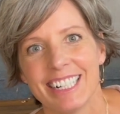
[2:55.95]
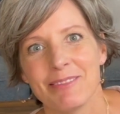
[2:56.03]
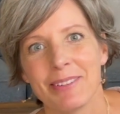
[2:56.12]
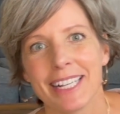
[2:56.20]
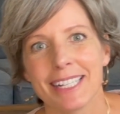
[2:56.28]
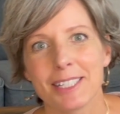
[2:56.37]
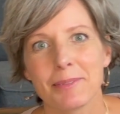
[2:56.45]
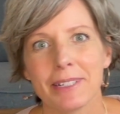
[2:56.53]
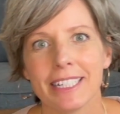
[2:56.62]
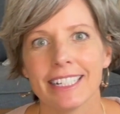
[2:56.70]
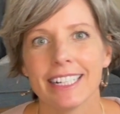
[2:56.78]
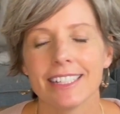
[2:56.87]
My husband
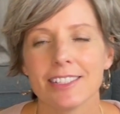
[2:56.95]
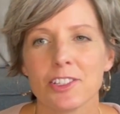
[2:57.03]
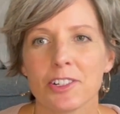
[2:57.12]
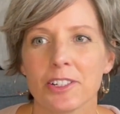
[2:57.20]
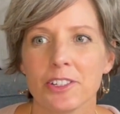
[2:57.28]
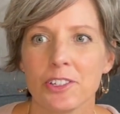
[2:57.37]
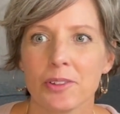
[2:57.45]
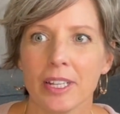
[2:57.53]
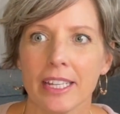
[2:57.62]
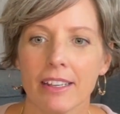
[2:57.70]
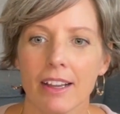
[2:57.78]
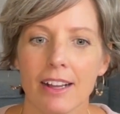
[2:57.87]
and I started
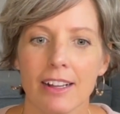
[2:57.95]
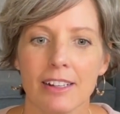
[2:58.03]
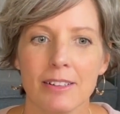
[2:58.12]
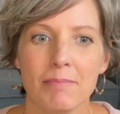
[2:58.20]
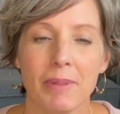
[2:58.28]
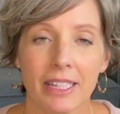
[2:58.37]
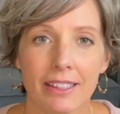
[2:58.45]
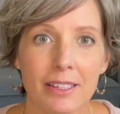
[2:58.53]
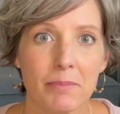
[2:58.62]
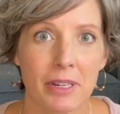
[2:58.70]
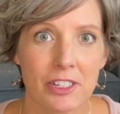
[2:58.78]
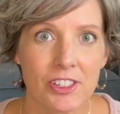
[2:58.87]
doing a monthly
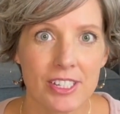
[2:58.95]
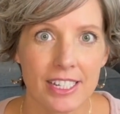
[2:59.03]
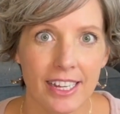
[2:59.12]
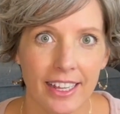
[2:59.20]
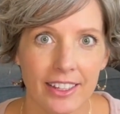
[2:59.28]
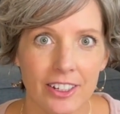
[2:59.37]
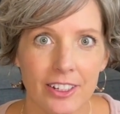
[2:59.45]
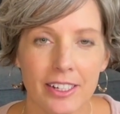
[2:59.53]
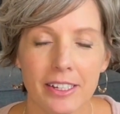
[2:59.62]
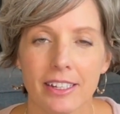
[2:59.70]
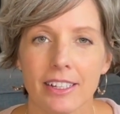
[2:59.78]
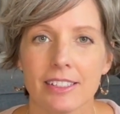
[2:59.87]
budget together
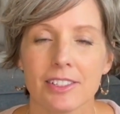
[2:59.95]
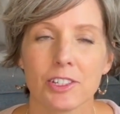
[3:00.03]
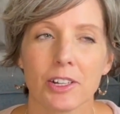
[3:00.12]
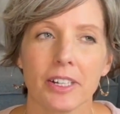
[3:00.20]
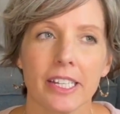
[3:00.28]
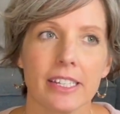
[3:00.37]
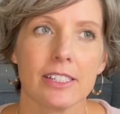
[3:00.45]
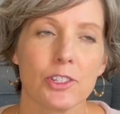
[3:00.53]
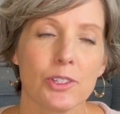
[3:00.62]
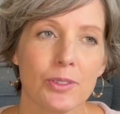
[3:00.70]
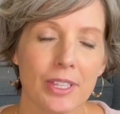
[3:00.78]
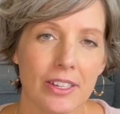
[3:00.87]
starting
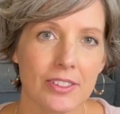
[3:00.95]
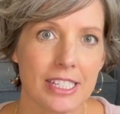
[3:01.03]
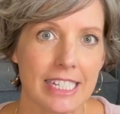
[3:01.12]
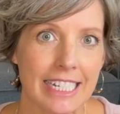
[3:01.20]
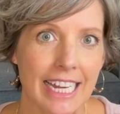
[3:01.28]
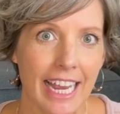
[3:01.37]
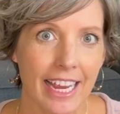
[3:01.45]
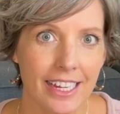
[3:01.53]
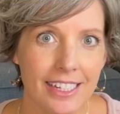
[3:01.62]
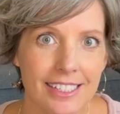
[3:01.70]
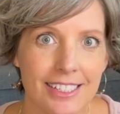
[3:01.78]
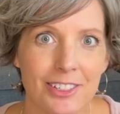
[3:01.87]

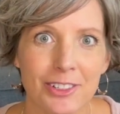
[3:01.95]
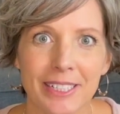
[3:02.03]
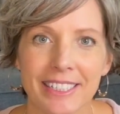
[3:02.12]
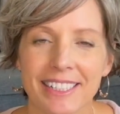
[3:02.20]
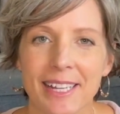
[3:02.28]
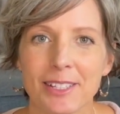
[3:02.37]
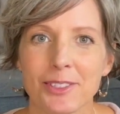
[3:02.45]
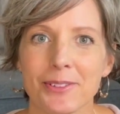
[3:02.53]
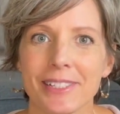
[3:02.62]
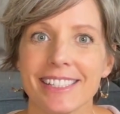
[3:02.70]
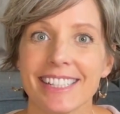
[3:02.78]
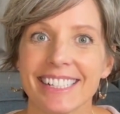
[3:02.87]
2008 during the last
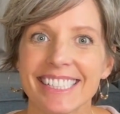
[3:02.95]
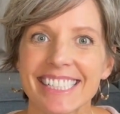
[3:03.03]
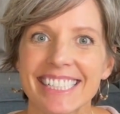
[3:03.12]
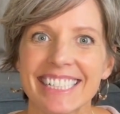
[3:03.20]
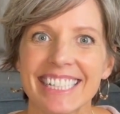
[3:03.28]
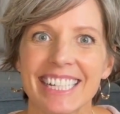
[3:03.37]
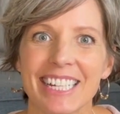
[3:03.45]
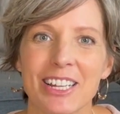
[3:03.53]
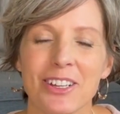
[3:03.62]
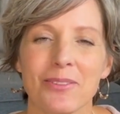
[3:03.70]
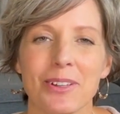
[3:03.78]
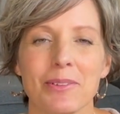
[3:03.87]
recession
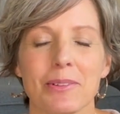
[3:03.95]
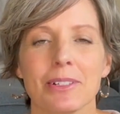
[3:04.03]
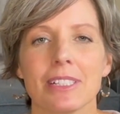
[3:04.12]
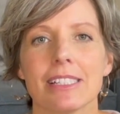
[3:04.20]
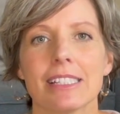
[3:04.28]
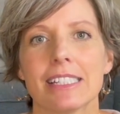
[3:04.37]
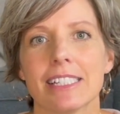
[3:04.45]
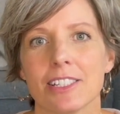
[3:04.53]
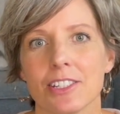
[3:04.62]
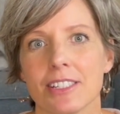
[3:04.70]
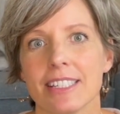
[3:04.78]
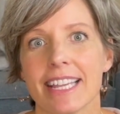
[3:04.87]
when we were listening
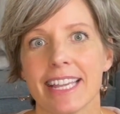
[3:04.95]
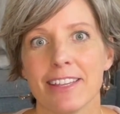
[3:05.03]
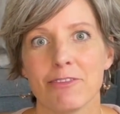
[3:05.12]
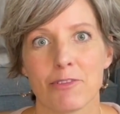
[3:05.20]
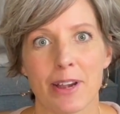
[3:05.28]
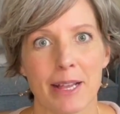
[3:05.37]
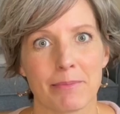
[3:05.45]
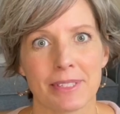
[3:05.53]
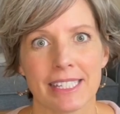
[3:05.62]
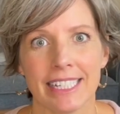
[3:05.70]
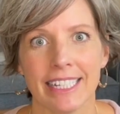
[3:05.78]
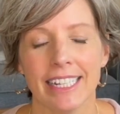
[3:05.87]
to Dave
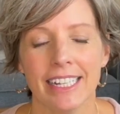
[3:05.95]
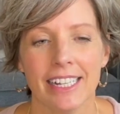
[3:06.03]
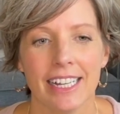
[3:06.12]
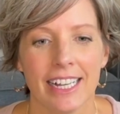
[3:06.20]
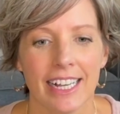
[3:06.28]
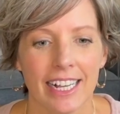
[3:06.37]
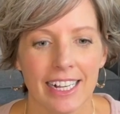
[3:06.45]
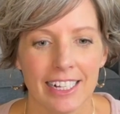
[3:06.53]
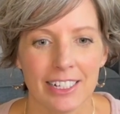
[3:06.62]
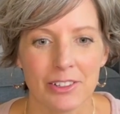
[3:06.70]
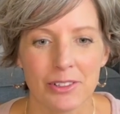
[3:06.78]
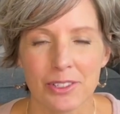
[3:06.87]
Ramsey,
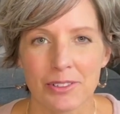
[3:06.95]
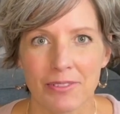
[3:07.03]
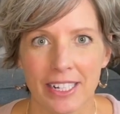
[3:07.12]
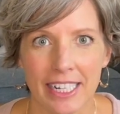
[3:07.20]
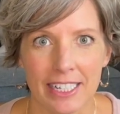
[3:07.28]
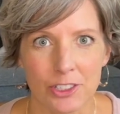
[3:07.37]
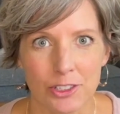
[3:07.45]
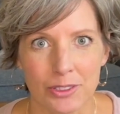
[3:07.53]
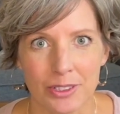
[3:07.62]
who is a financial